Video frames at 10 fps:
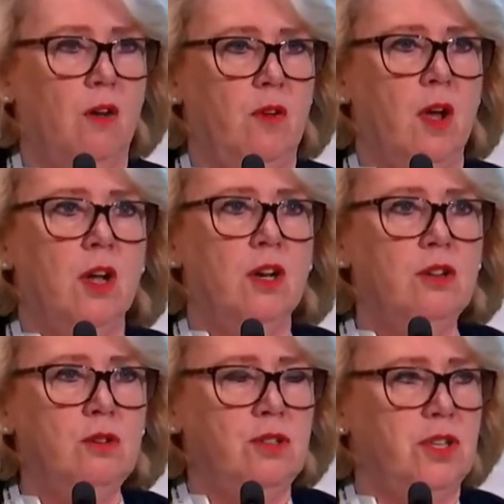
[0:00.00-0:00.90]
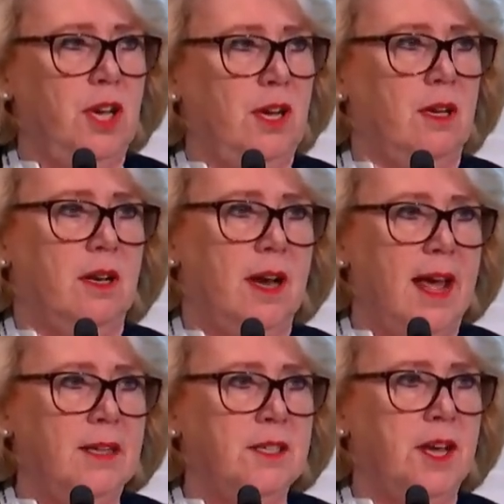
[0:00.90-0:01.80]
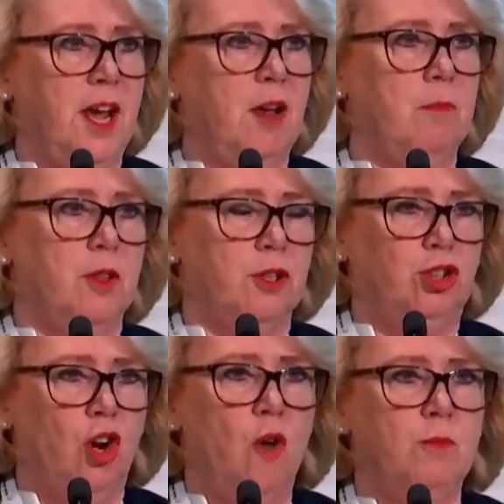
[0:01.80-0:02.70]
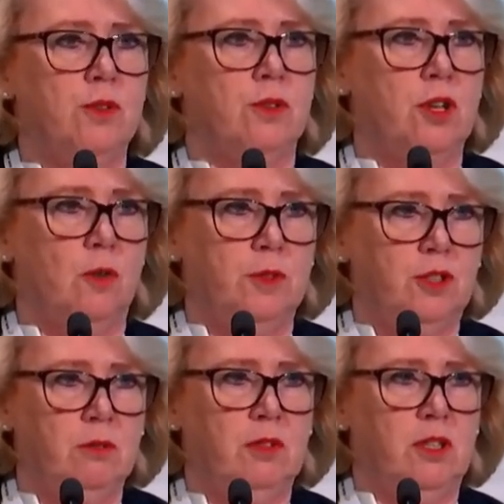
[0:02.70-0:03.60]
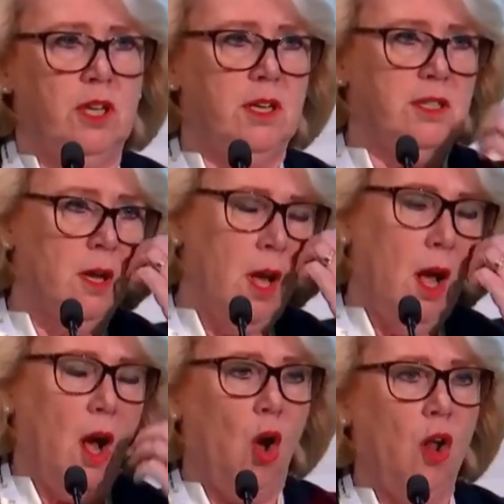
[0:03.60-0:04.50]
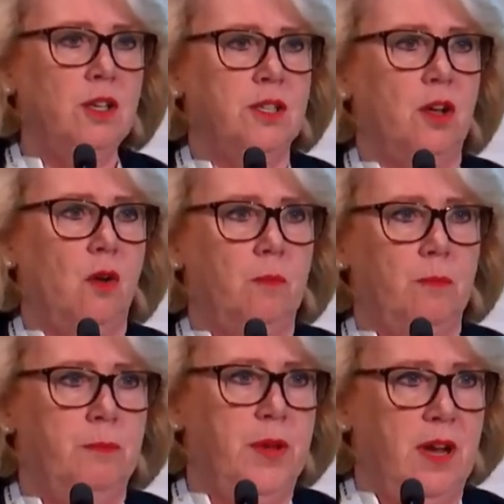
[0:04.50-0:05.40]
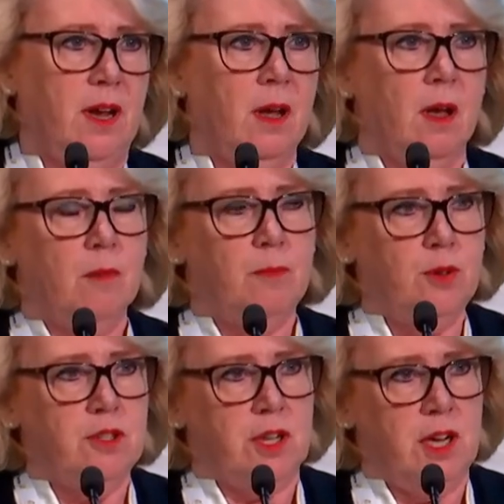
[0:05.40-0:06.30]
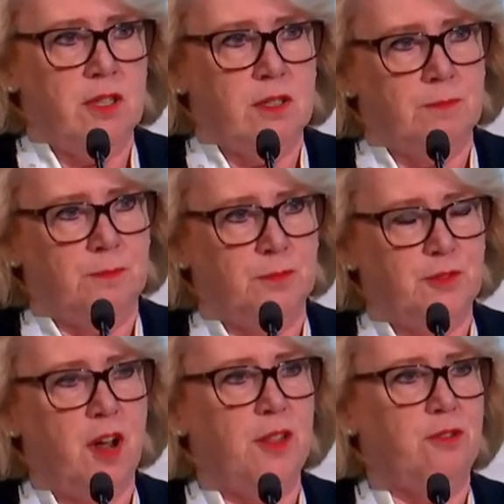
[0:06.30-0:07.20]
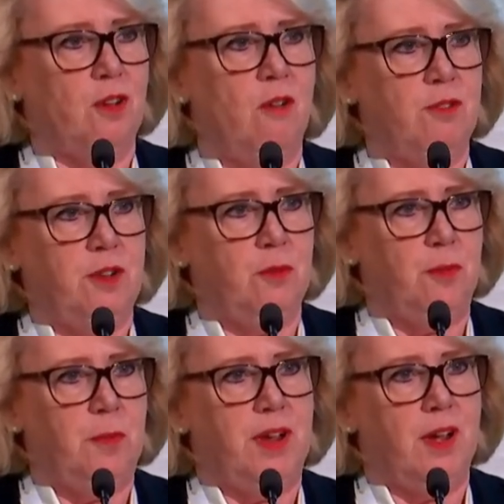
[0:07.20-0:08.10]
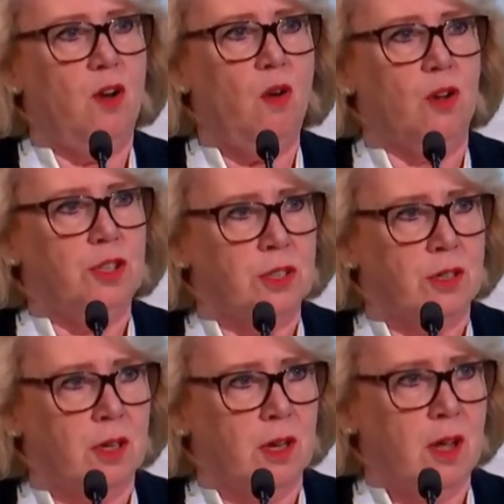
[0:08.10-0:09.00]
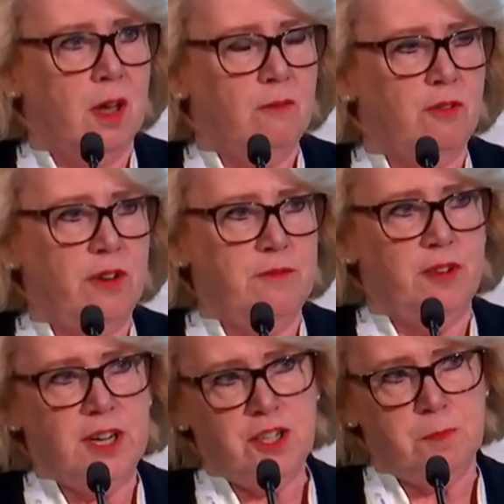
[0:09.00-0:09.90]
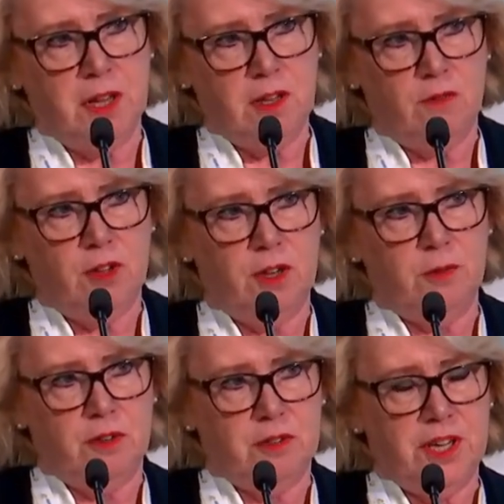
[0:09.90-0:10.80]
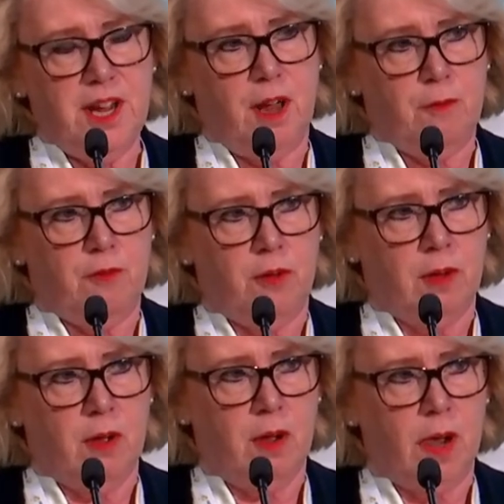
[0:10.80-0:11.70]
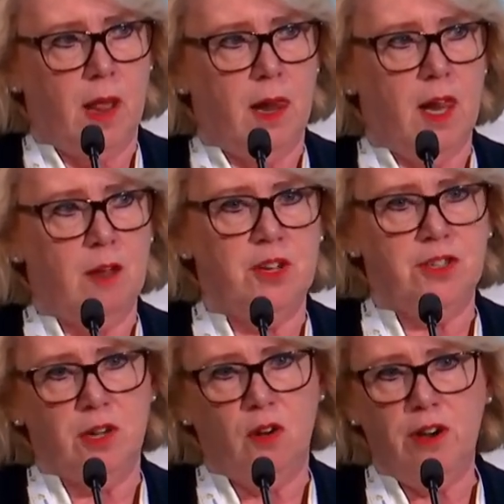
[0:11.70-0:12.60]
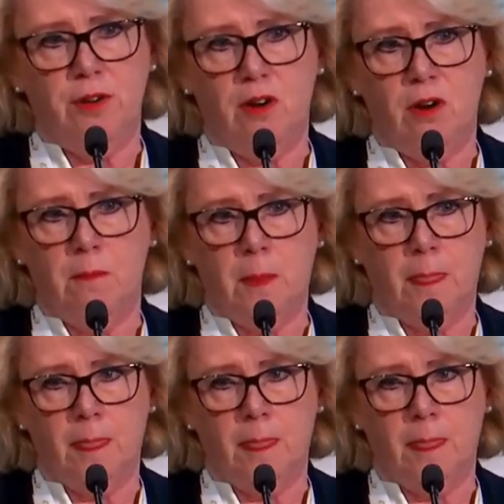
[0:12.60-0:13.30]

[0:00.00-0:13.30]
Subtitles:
of losing the landscape, the jobs, the opportunities, also be put in front of the European Court for infringement of the LULUCF emission corridor?